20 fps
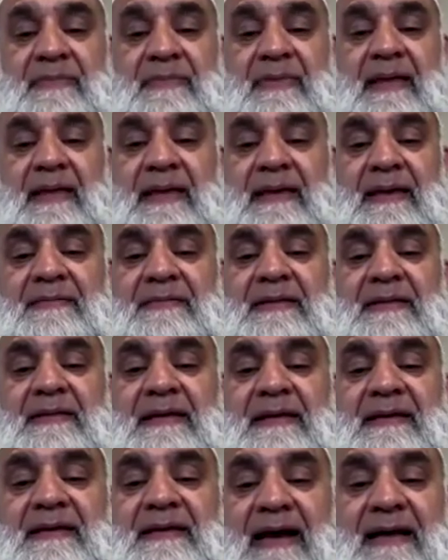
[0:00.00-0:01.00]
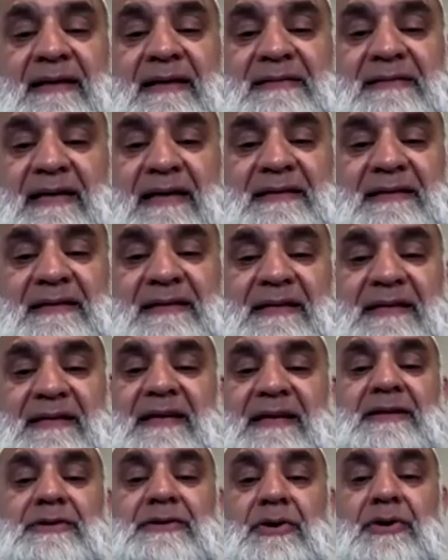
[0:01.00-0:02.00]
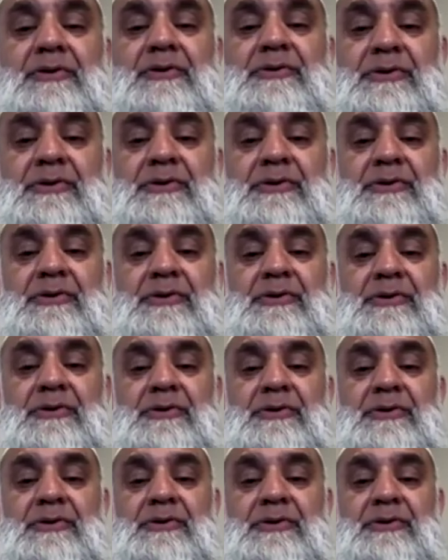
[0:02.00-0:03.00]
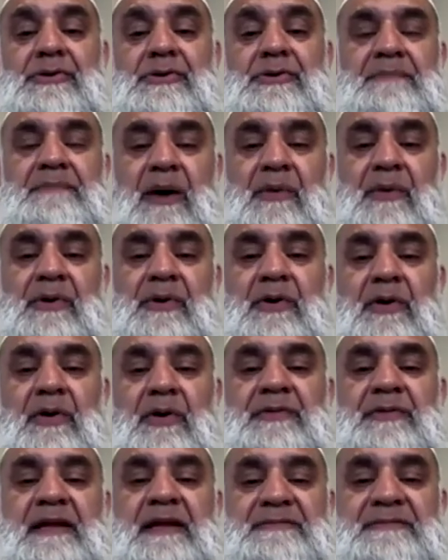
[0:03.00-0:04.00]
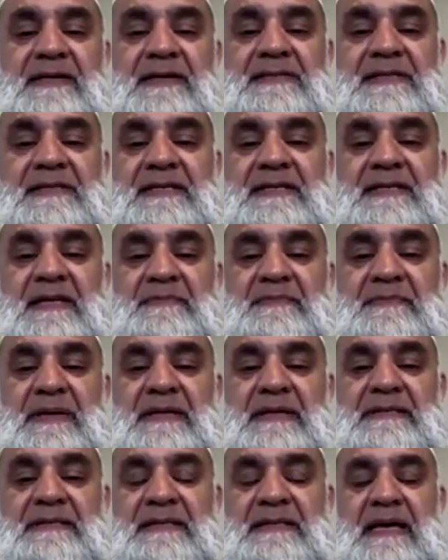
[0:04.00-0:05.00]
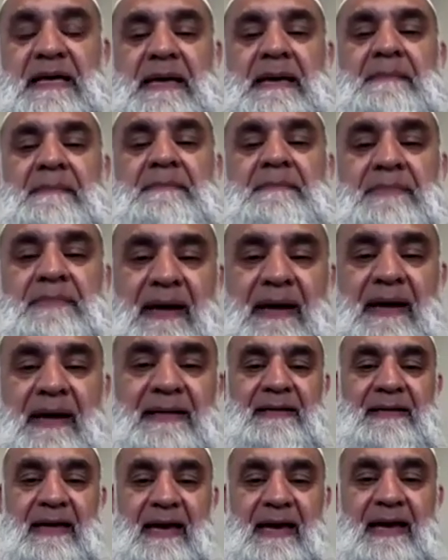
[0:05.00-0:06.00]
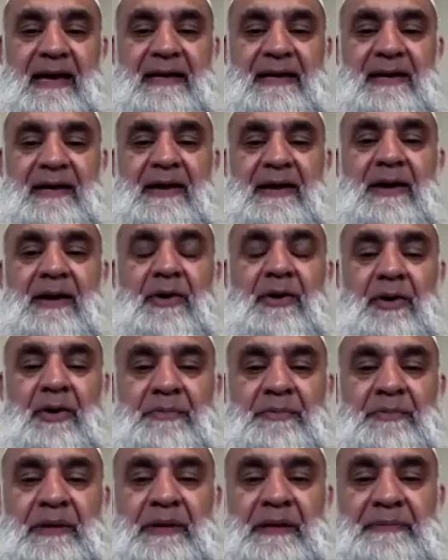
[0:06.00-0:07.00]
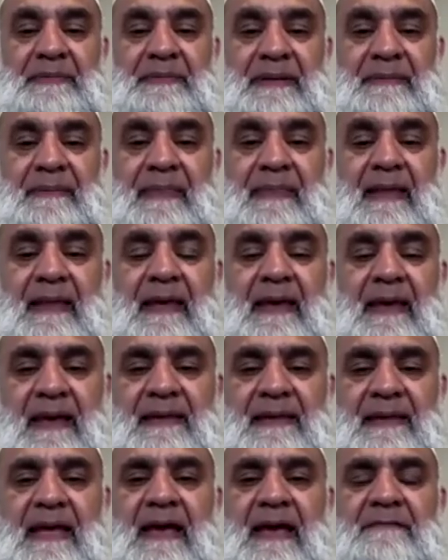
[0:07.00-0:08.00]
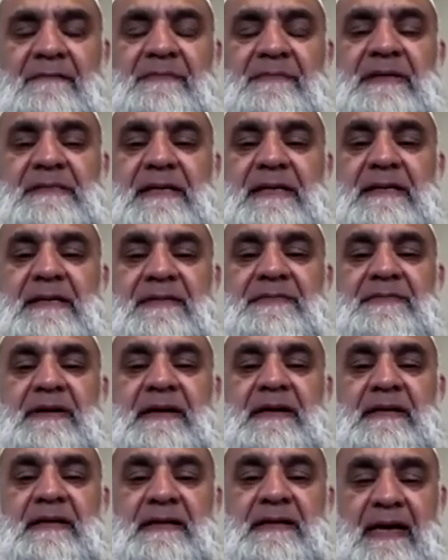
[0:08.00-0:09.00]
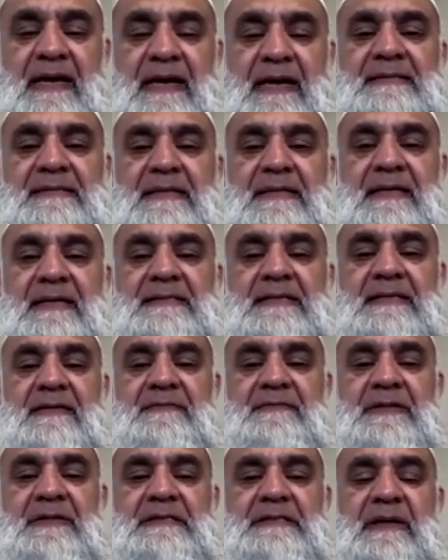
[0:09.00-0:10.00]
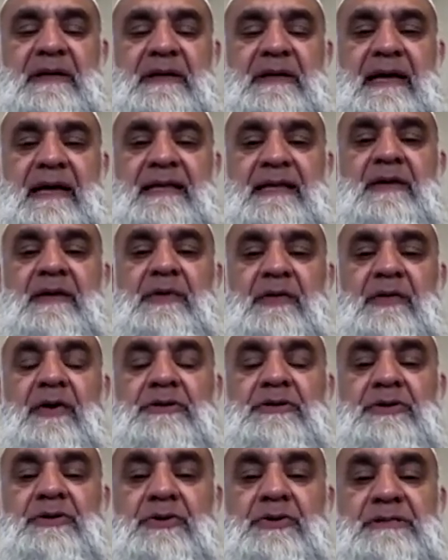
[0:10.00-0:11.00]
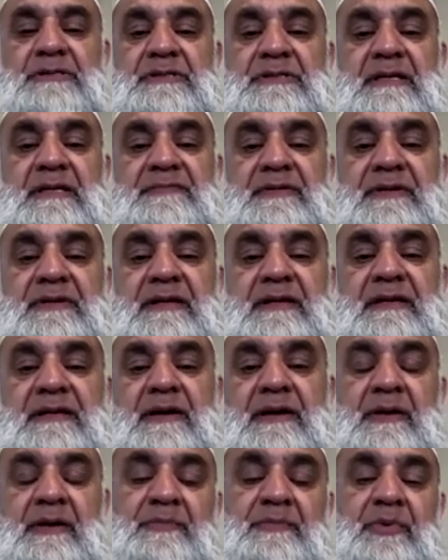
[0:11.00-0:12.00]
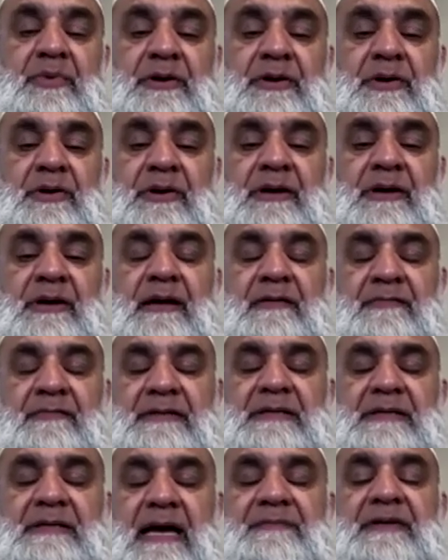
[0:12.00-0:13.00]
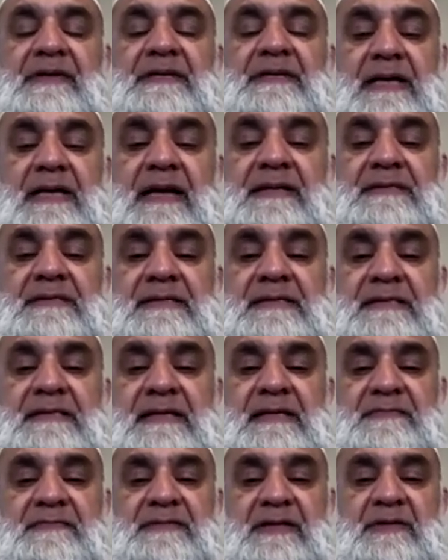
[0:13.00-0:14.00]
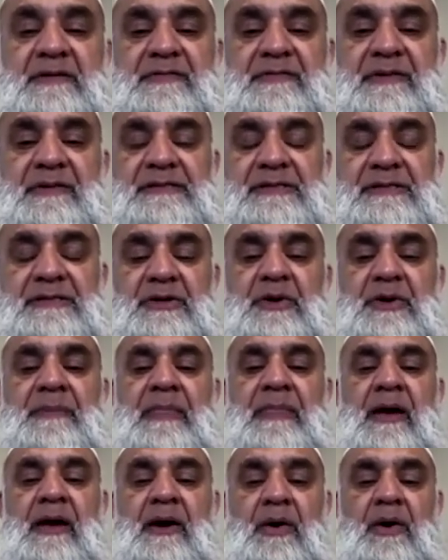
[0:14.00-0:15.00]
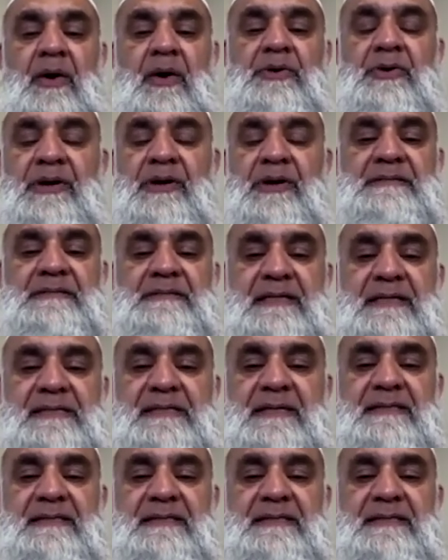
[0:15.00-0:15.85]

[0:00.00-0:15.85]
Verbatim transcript: Even the younger generation don't know the, the, the power of that transition period, the impact it had on people. And there have been significant gains and achievements, but I think we also got significant, uh, you know, very heavy challenges in front of us. So ongoing research,